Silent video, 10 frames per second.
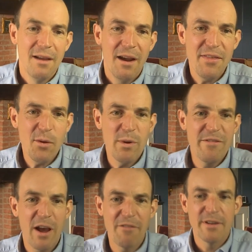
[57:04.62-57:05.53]
I think
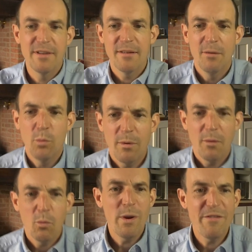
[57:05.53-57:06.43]
we've covered
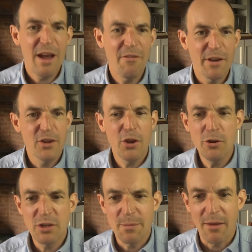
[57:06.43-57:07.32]
a
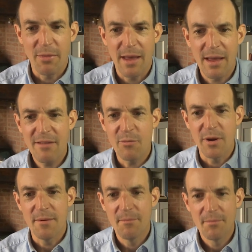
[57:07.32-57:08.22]
huge amount there, haven't we?